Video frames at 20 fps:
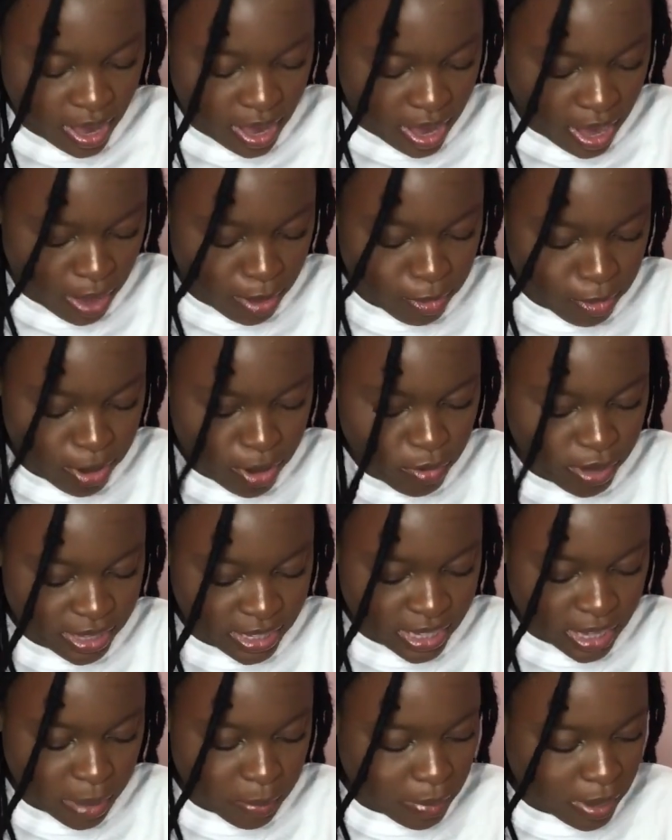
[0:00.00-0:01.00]
I really
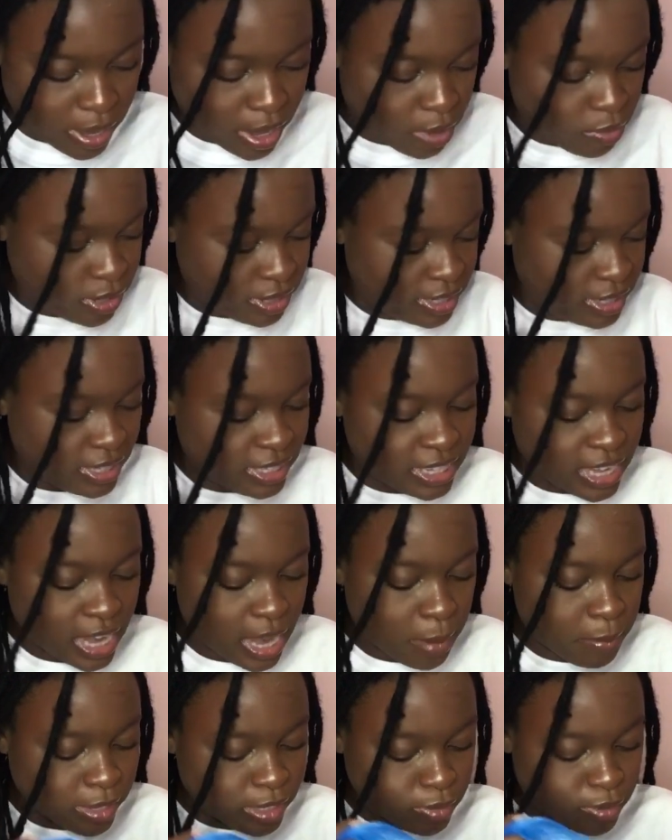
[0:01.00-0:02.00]
wanted a bigger one this year,
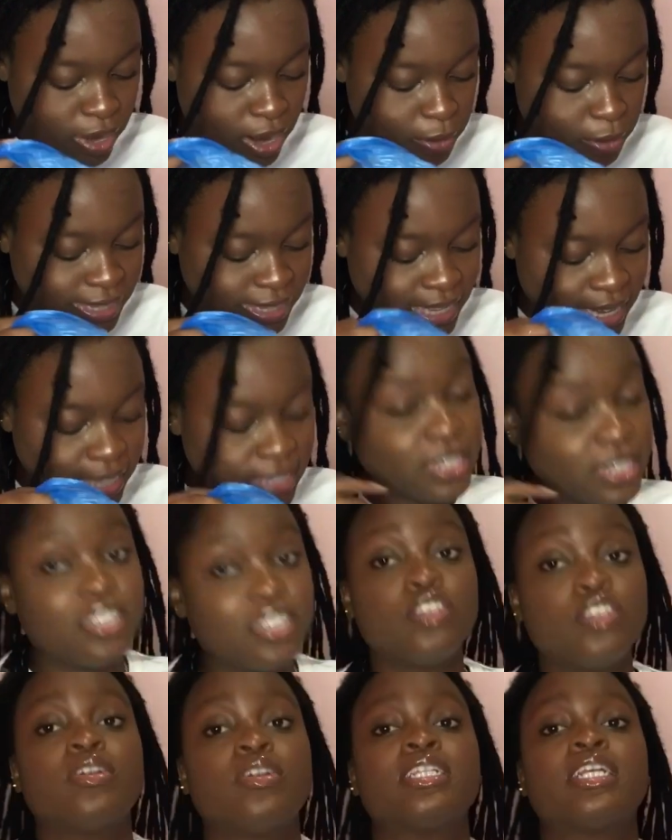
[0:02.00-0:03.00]
but when I went to Excellent
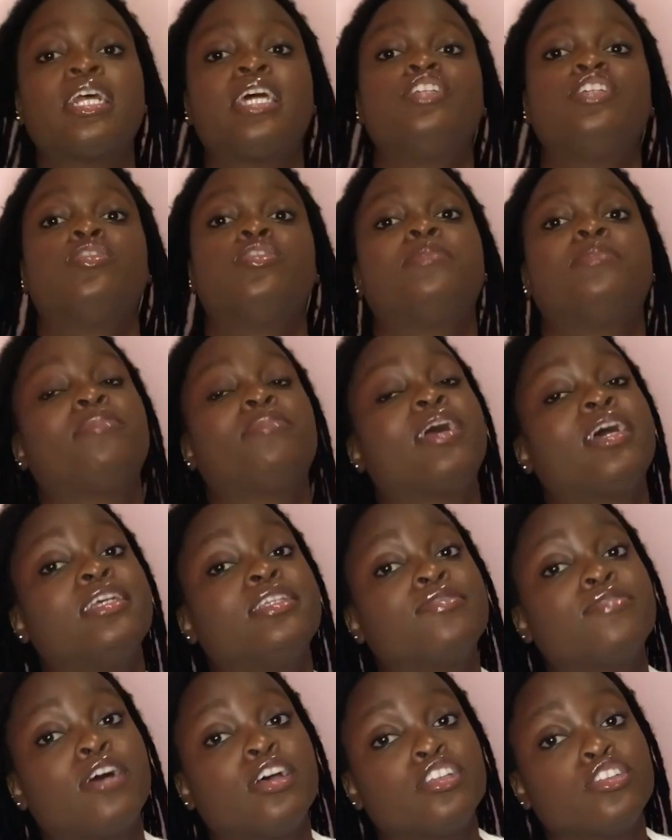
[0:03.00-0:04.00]
Stores and I saw the price
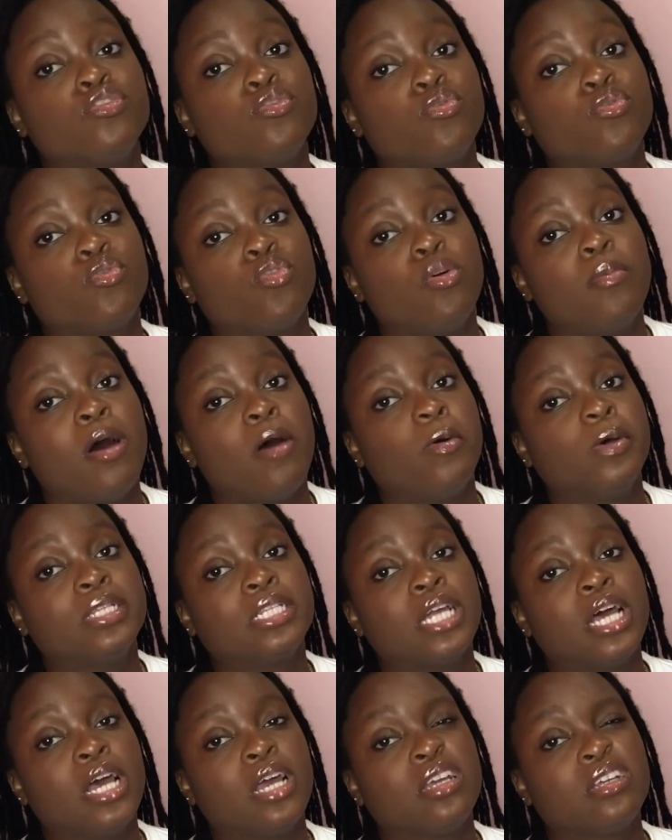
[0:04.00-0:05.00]
for Snow Globe, I was
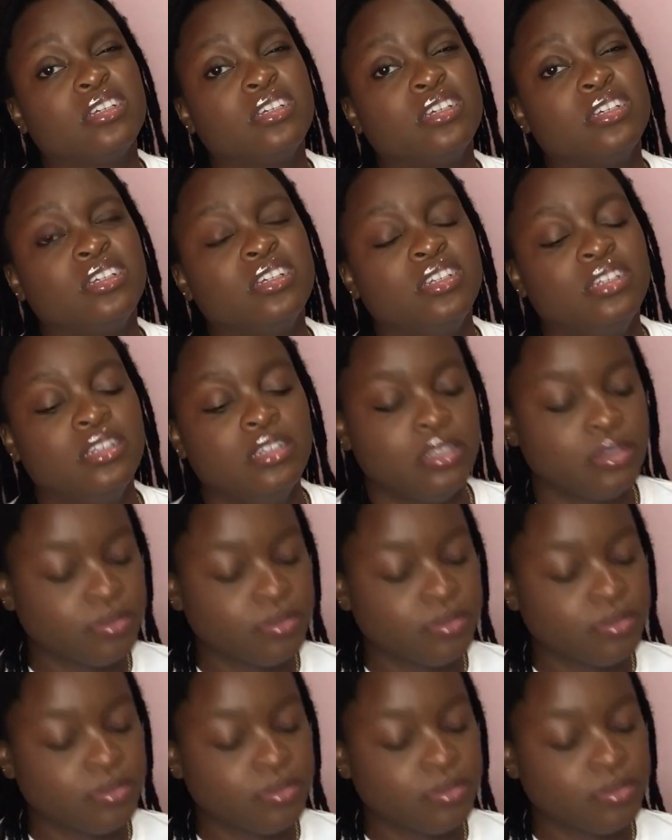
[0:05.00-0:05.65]
like, mm